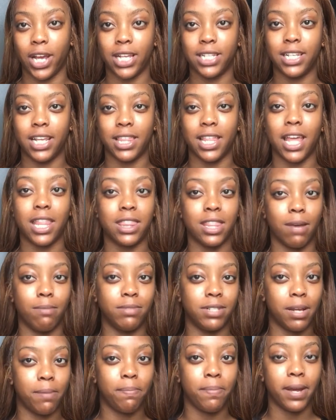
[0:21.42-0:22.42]
you guys hit that
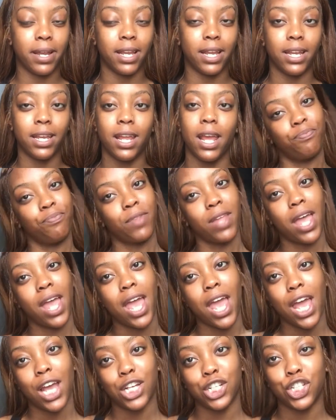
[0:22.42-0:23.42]
thumbs up button.
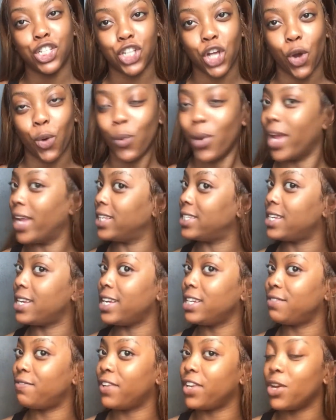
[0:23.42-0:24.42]
So in
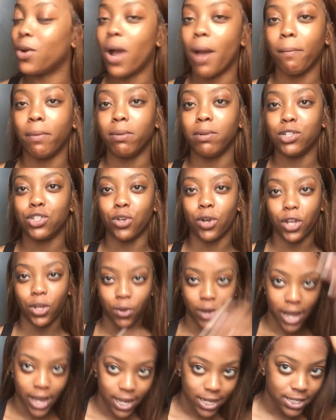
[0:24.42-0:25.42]
today's video, I'm going to be showing you
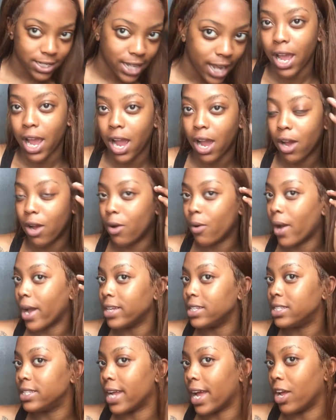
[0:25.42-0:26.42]
guys how
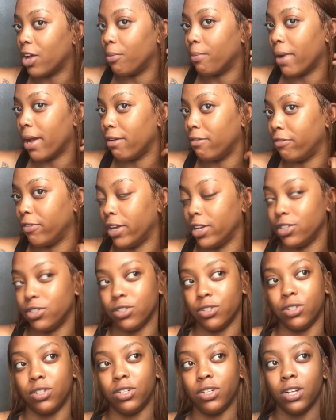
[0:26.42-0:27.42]
I style my
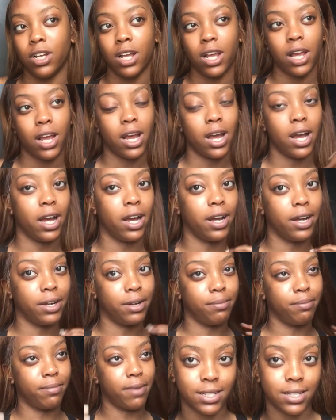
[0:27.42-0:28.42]
frontal.
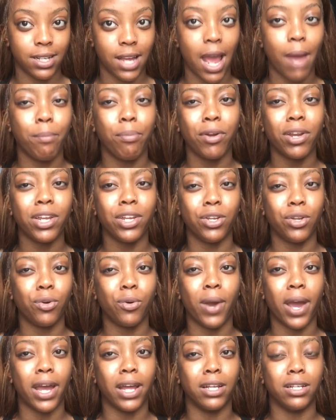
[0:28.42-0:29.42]
I'm pretty
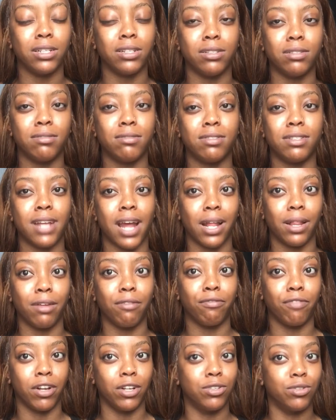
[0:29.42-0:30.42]
new at styling
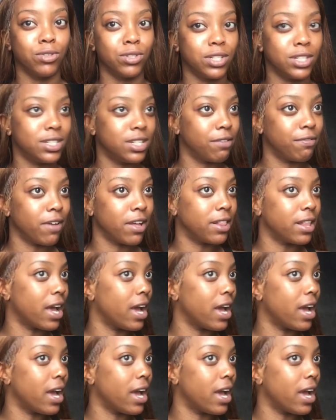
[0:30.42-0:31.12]
frontals and stuff like